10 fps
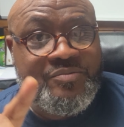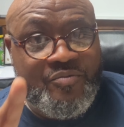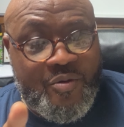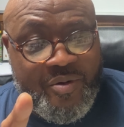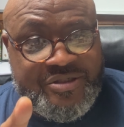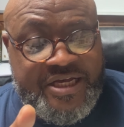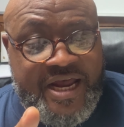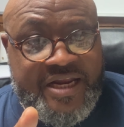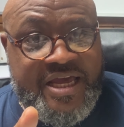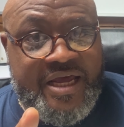Remember, say
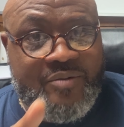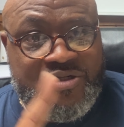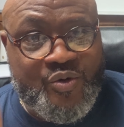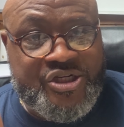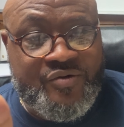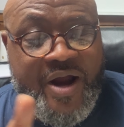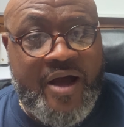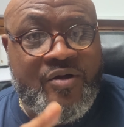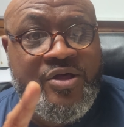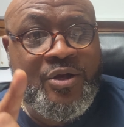that again. I'm going to switch it
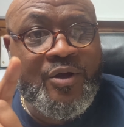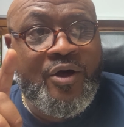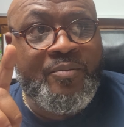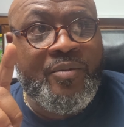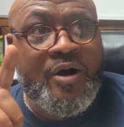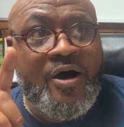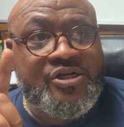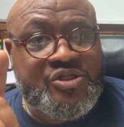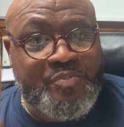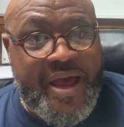around. Uh,
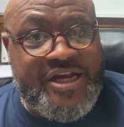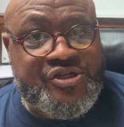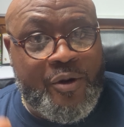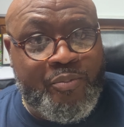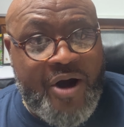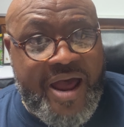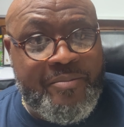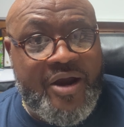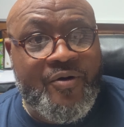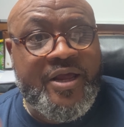specs are
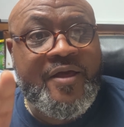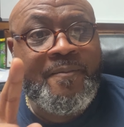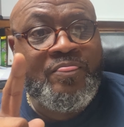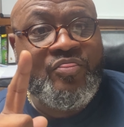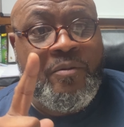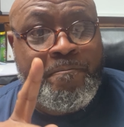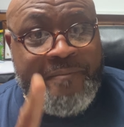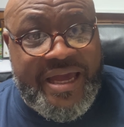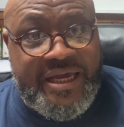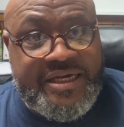primary. The
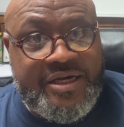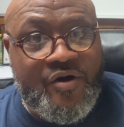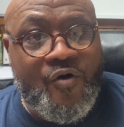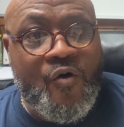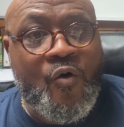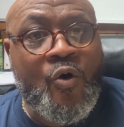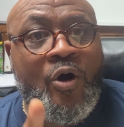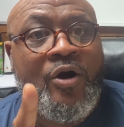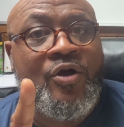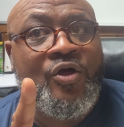make
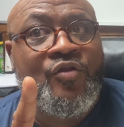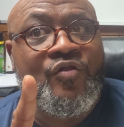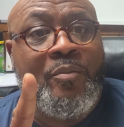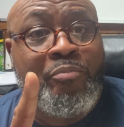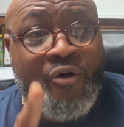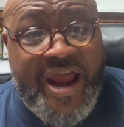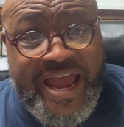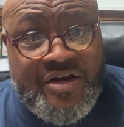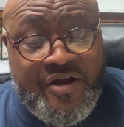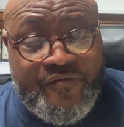or the
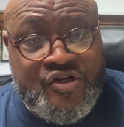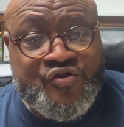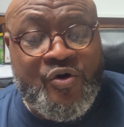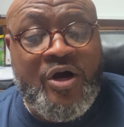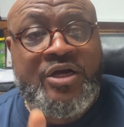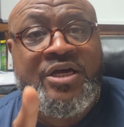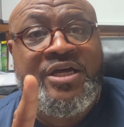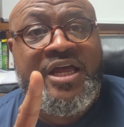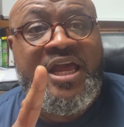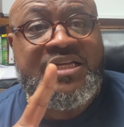brand of the truck
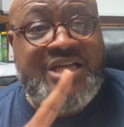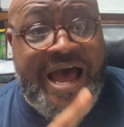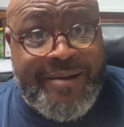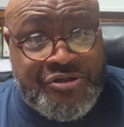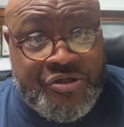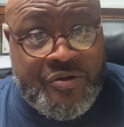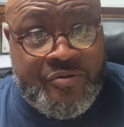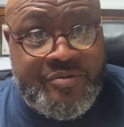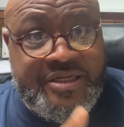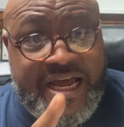is optional.
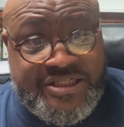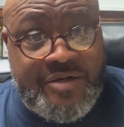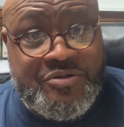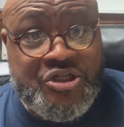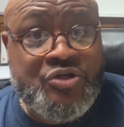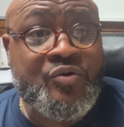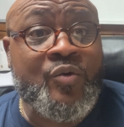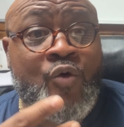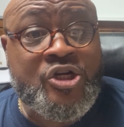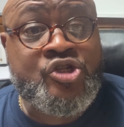That's up to you
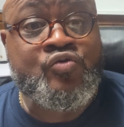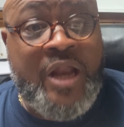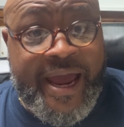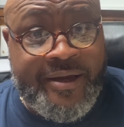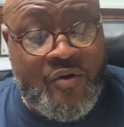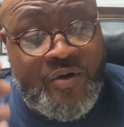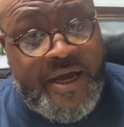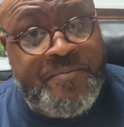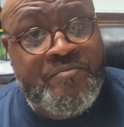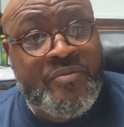and what you like,
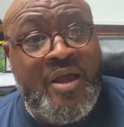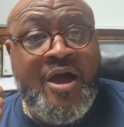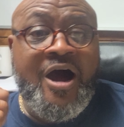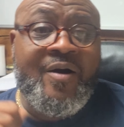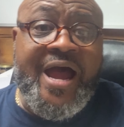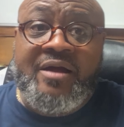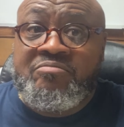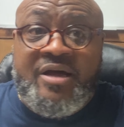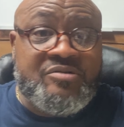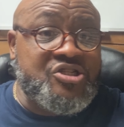okay? All right.
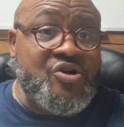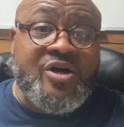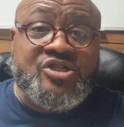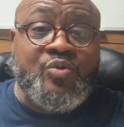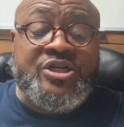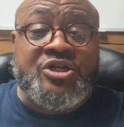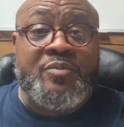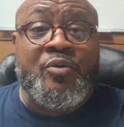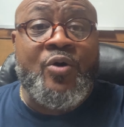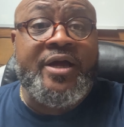Short and sweet to the
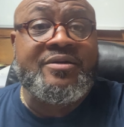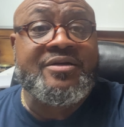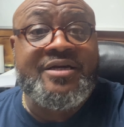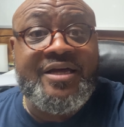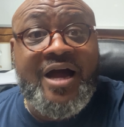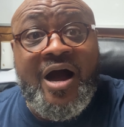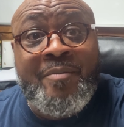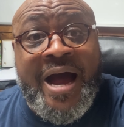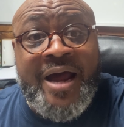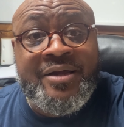point. I'm
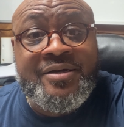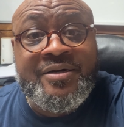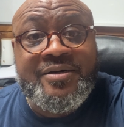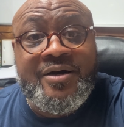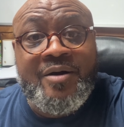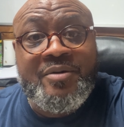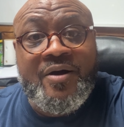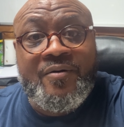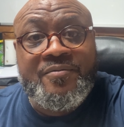out of here. I'm gone.